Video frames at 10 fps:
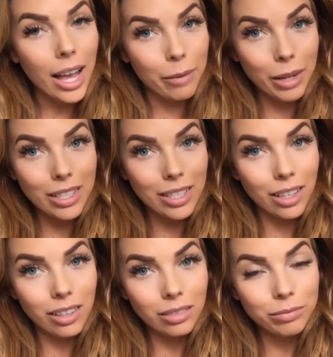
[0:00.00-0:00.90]
I am not
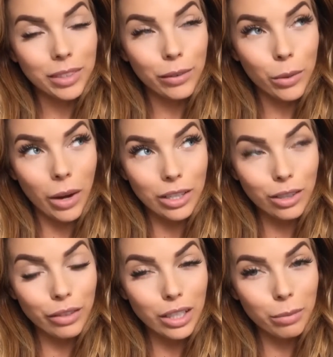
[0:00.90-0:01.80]
single. If you watched
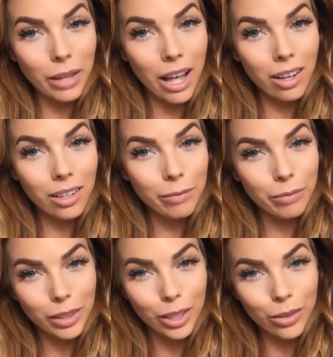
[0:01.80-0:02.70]
the first vlog,
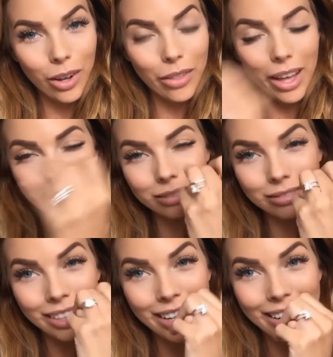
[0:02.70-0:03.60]
you know that.
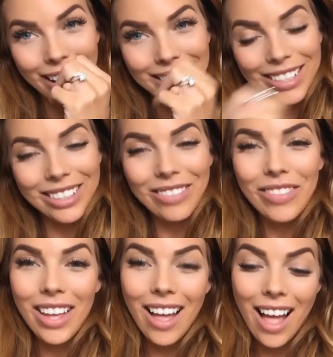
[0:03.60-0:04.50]
Not single.
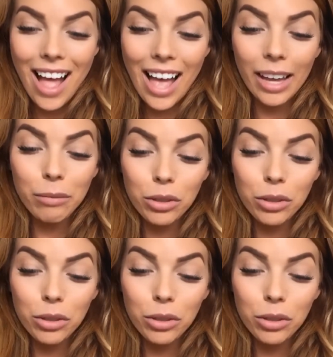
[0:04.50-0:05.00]
I am